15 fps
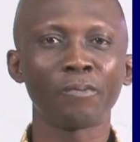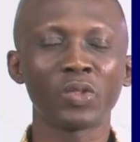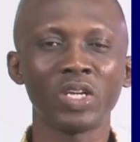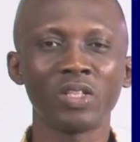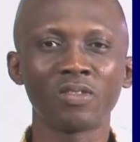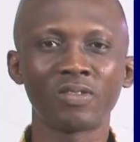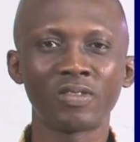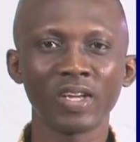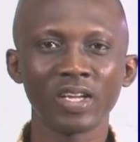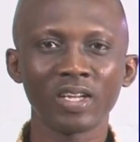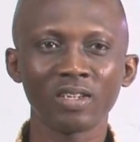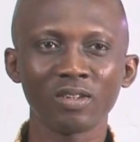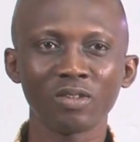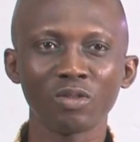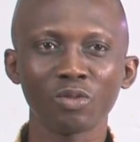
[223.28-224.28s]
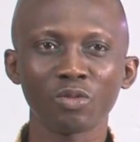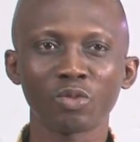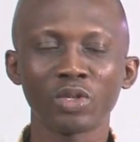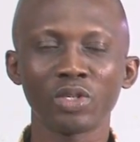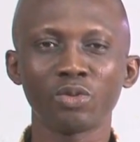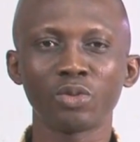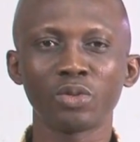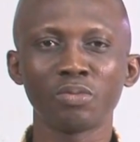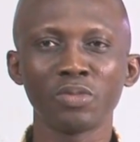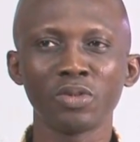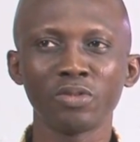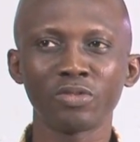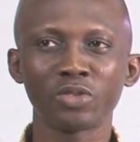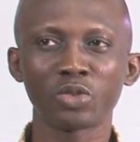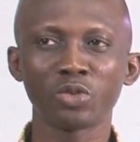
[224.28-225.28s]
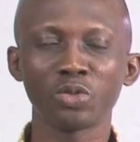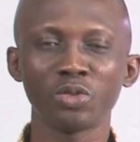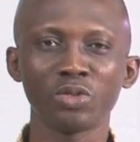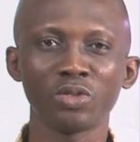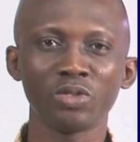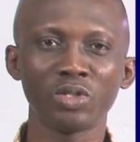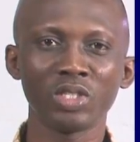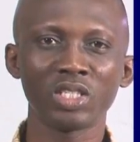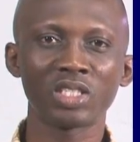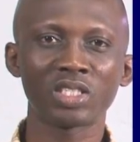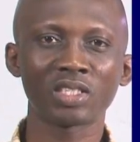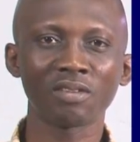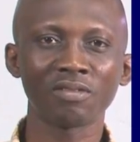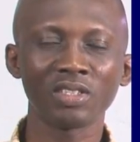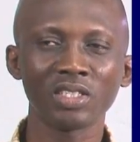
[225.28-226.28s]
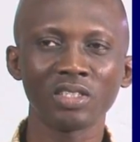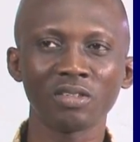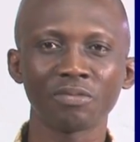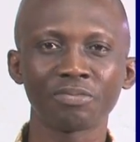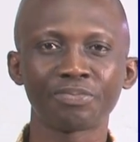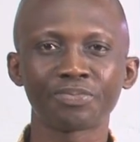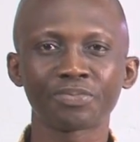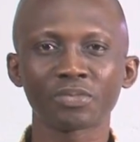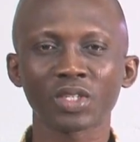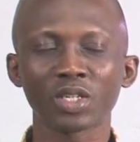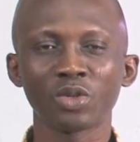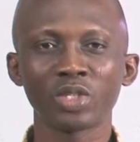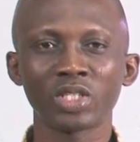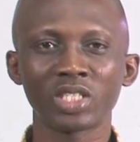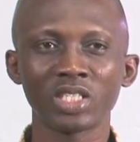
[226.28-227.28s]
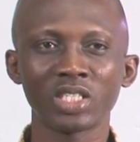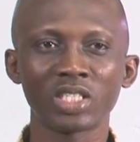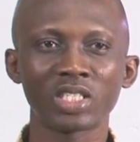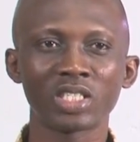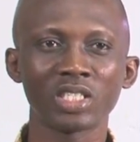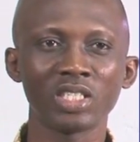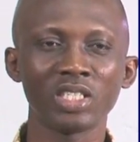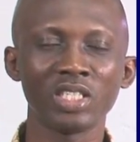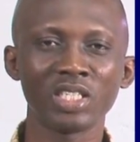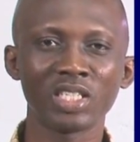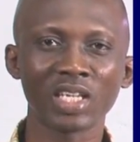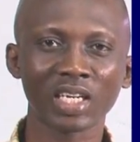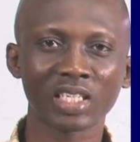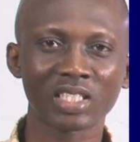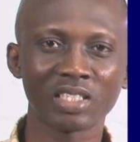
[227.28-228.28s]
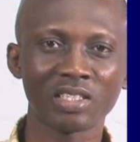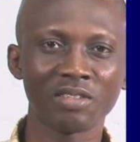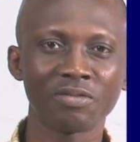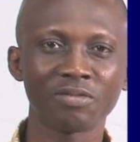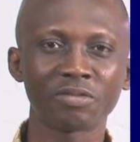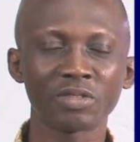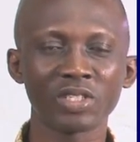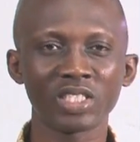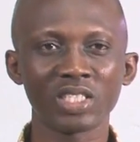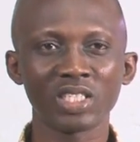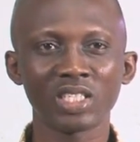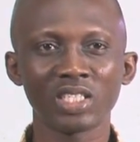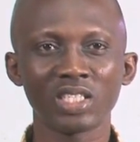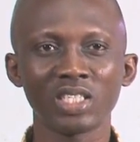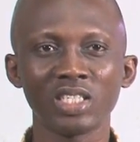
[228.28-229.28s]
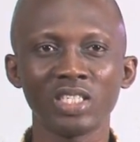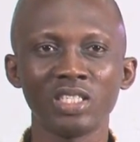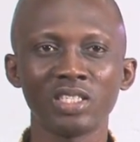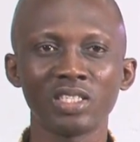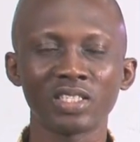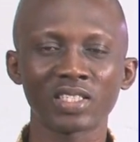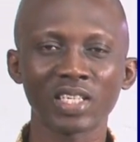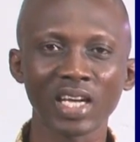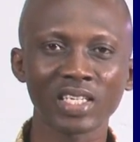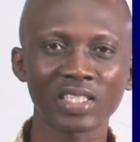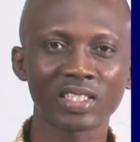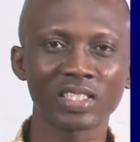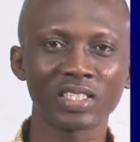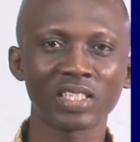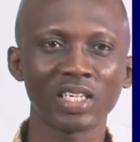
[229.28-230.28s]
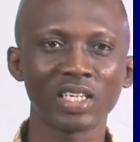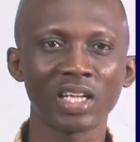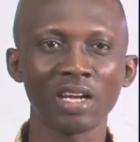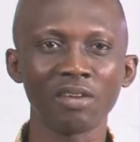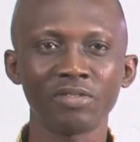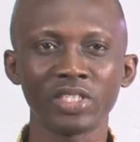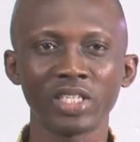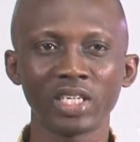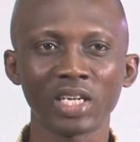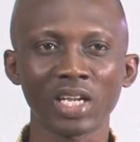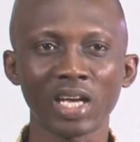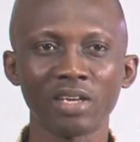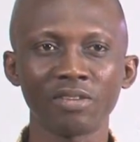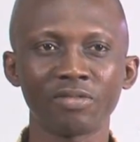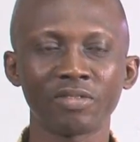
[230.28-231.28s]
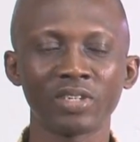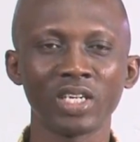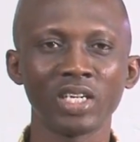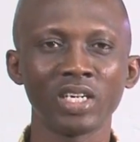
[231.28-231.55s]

And then we will move to Unit 7, which is inductive reasoning in the sciences and everyday life.